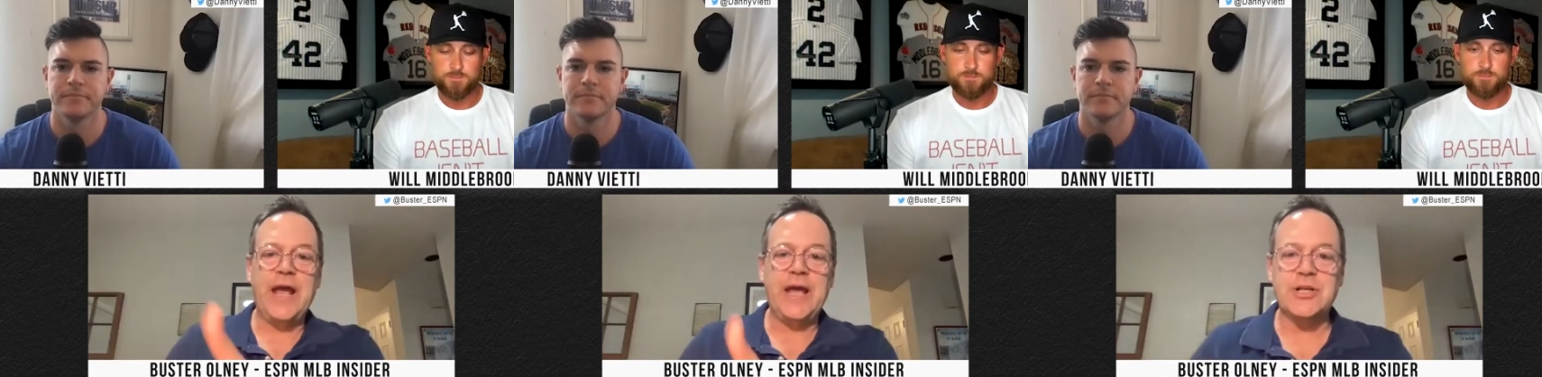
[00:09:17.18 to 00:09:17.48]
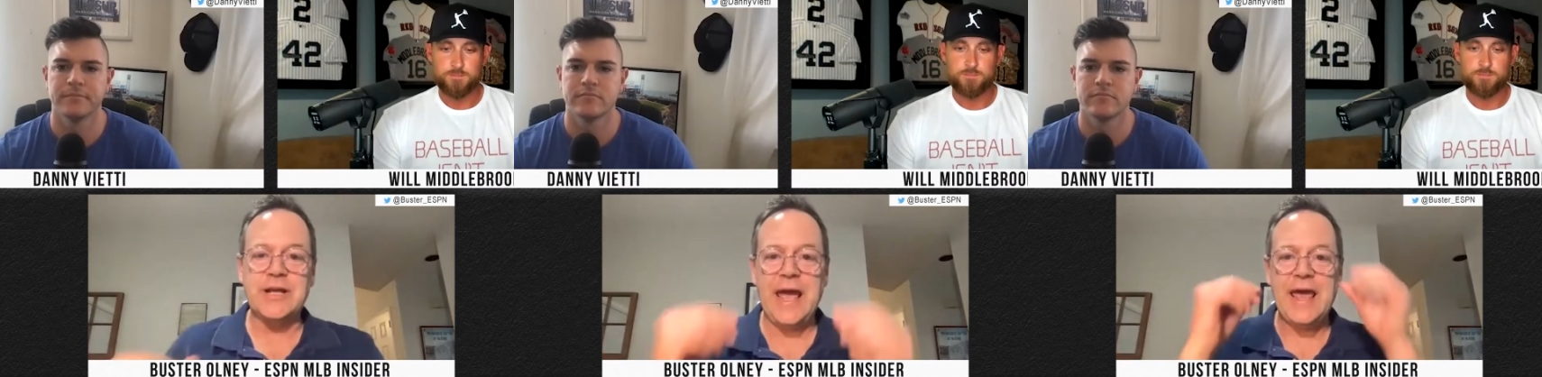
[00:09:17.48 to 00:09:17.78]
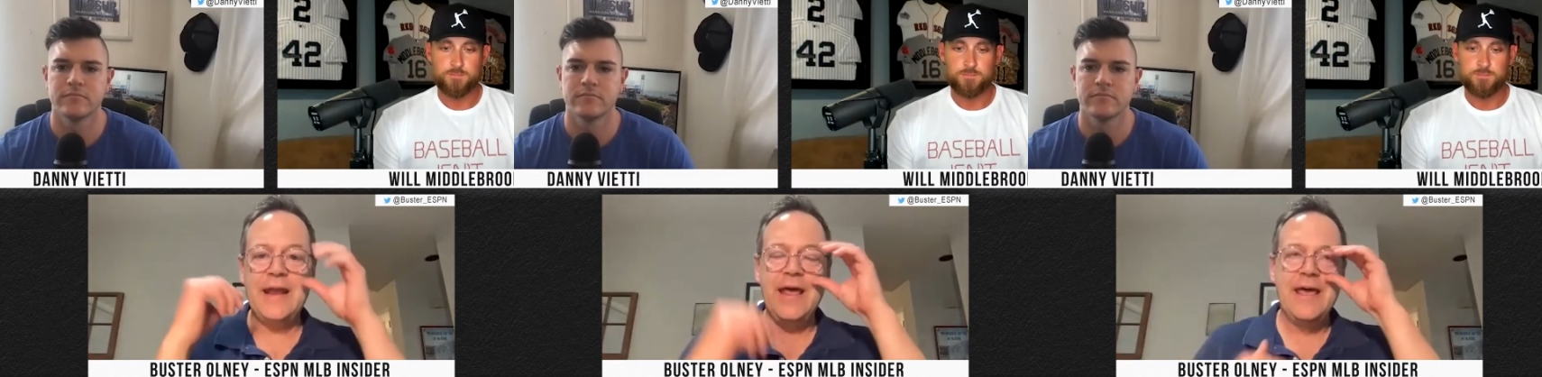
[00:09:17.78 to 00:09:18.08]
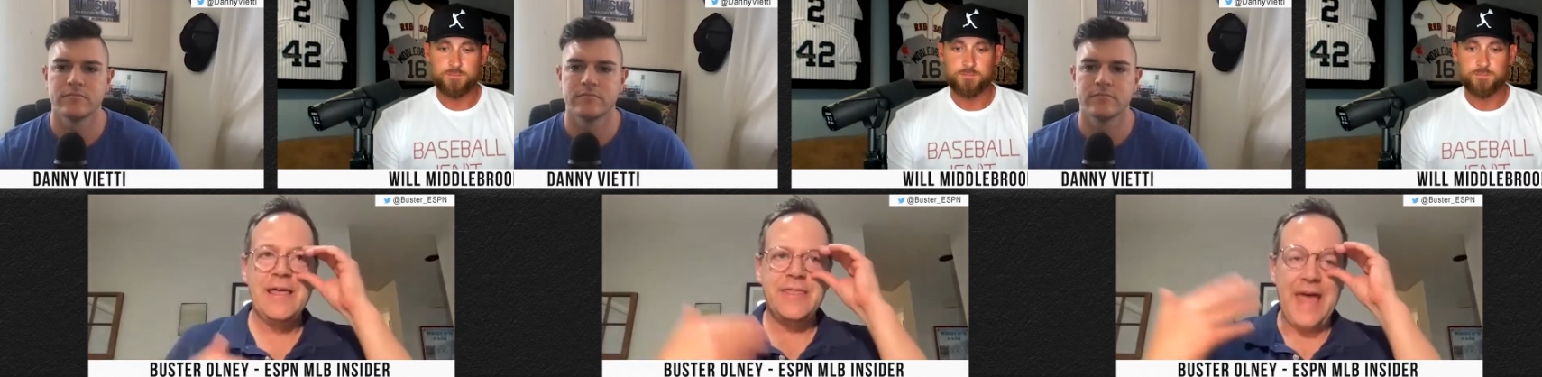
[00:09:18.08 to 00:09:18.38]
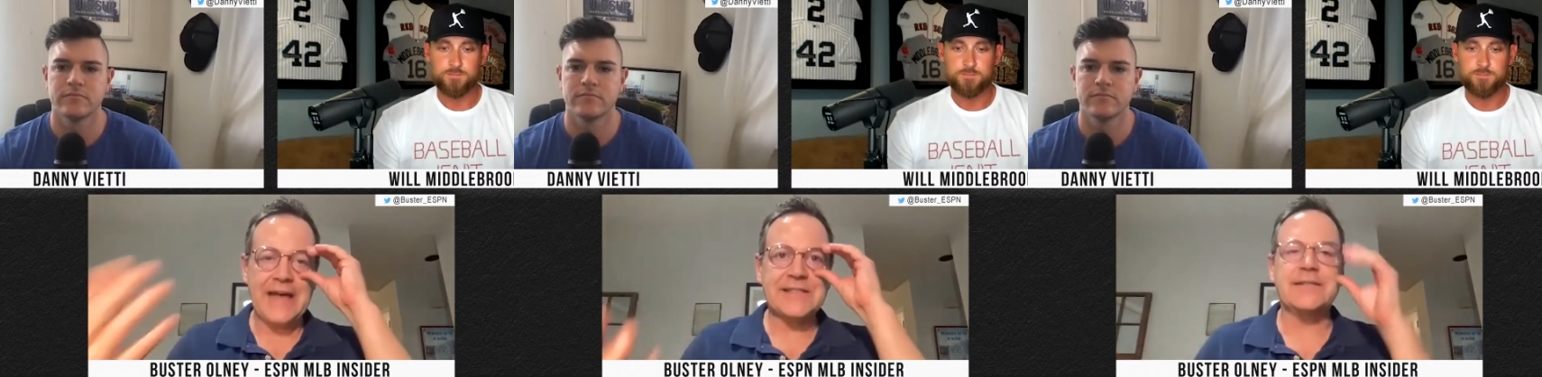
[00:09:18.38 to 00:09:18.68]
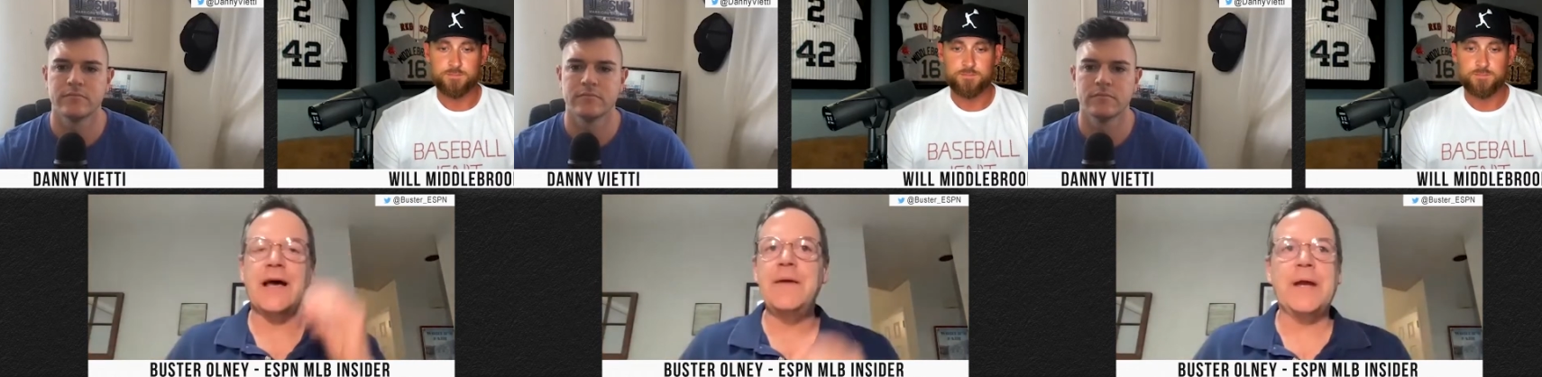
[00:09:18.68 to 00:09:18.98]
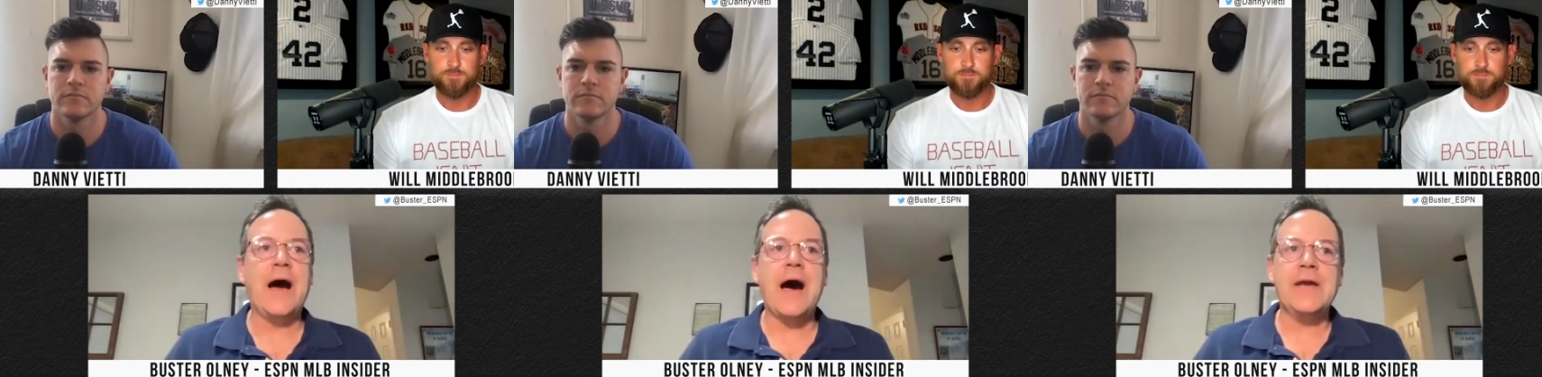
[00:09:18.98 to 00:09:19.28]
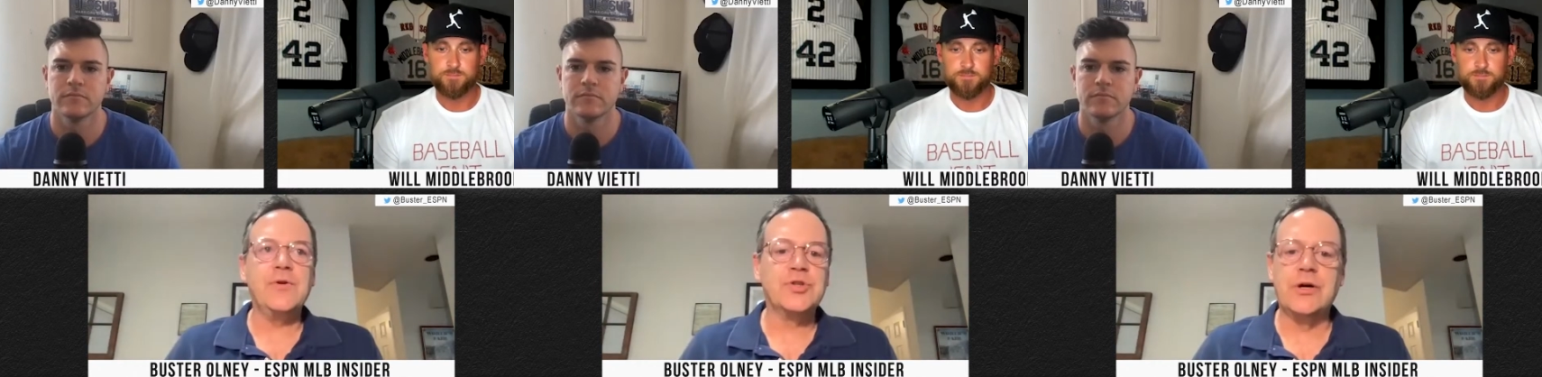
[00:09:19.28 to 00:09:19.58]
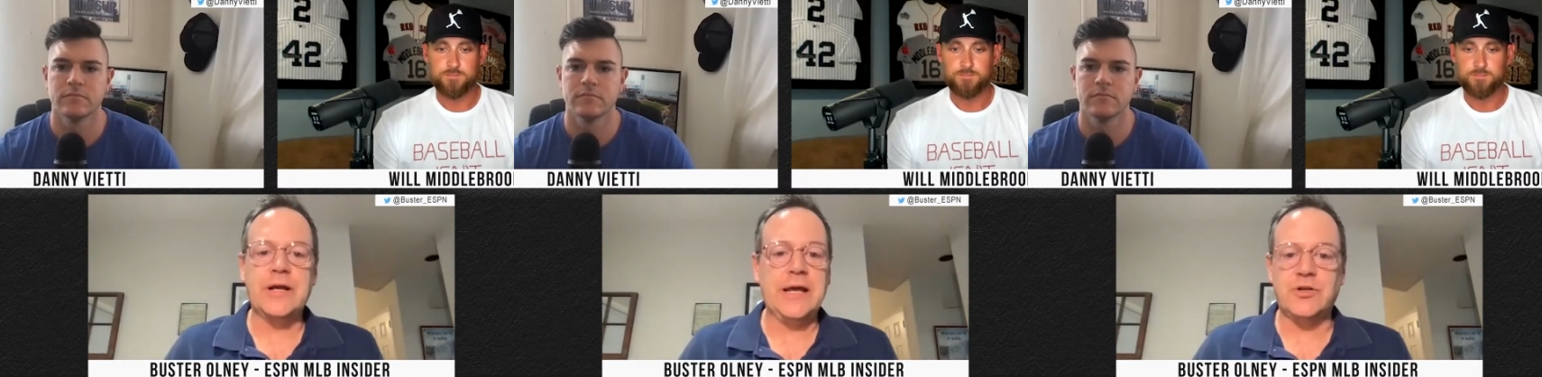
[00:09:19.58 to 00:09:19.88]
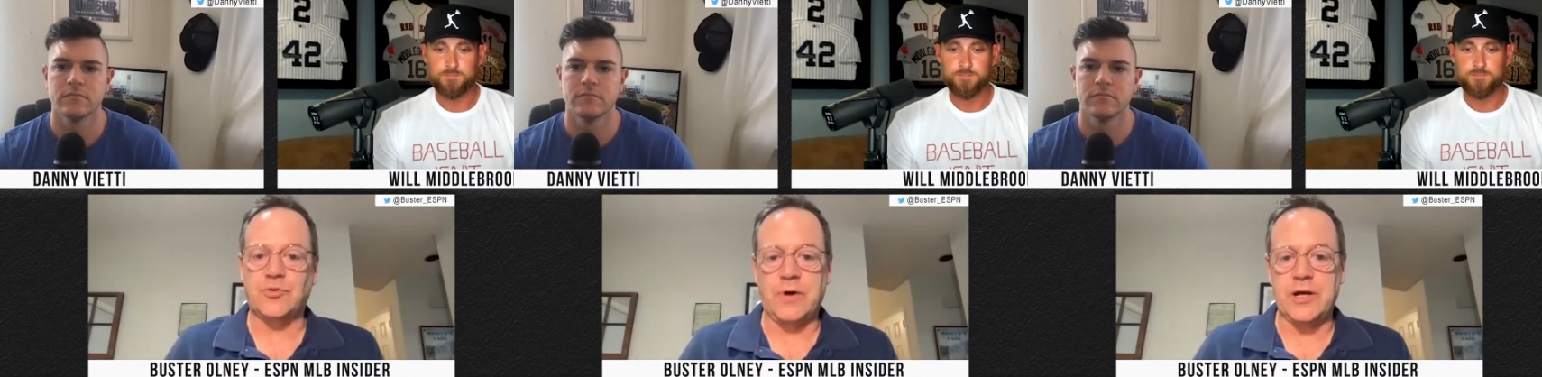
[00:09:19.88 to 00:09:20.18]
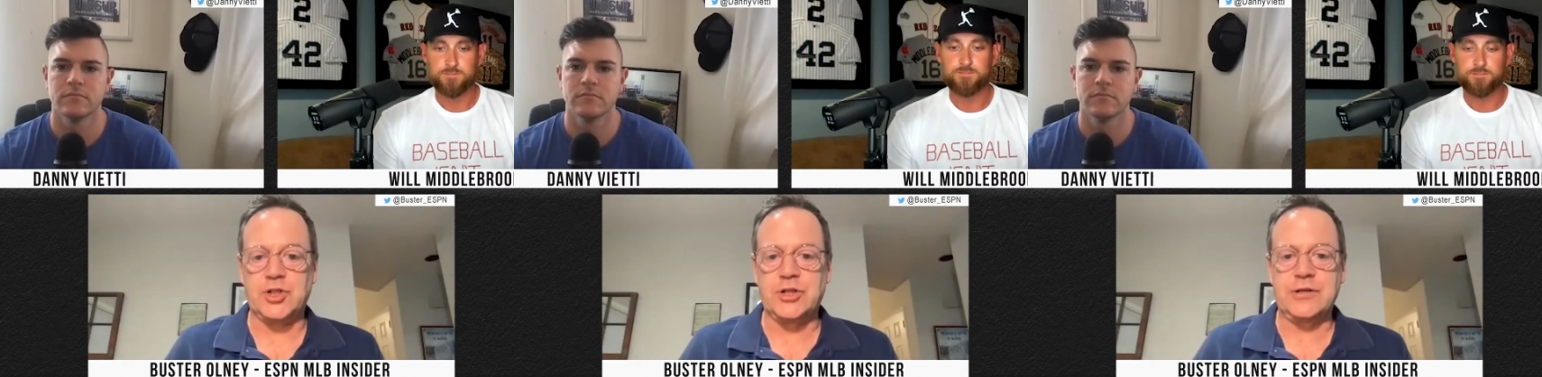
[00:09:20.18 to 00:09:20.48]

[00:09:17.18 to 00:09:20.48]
Speaker 1: agent again. That's the type of guy who's going to get crushed.